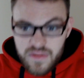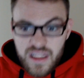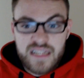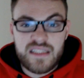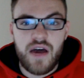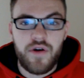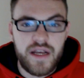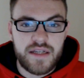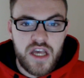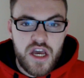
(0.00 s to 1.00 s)
That's how it
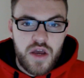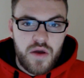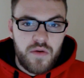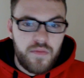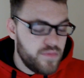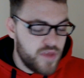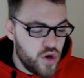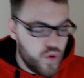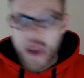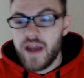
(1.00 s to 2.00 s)
is. The
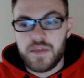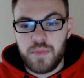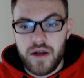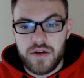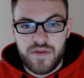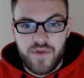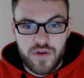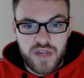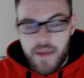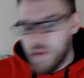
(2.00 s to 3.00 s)
greatest players of
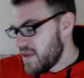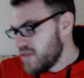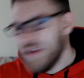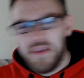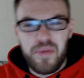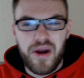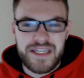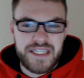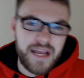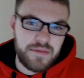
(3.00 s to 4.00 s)
all time. I mean, look at
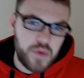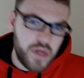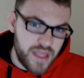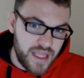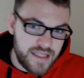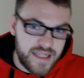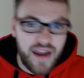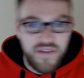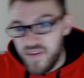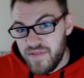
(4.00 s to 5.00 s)
LeBron James. What do you think he's
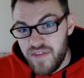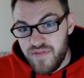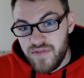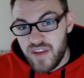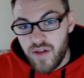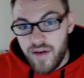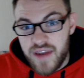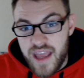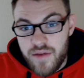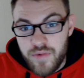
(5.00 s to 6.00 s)
got? A 50-50 love
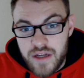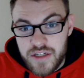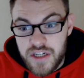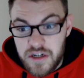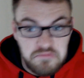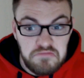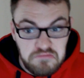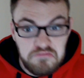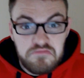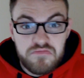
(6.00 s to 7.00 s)
and hate ratio?
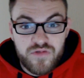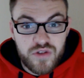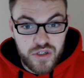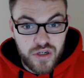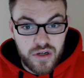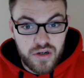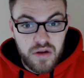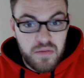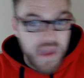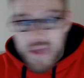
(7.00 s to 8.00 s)
For sure.
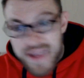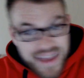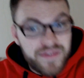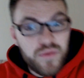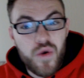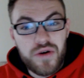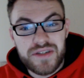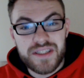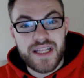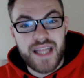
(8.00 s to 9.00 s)
Maybe even
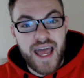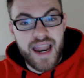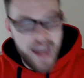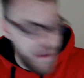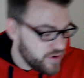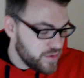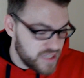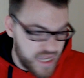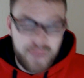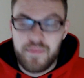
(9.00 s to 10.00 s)
worse than that. And
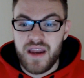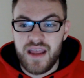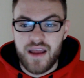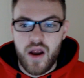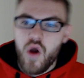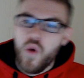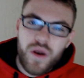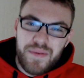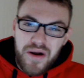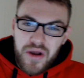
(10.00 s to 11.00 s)
everyone's kind of been in there.
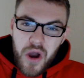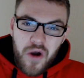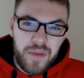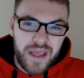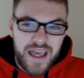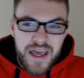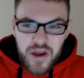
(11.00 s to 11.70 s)
What about Kobe?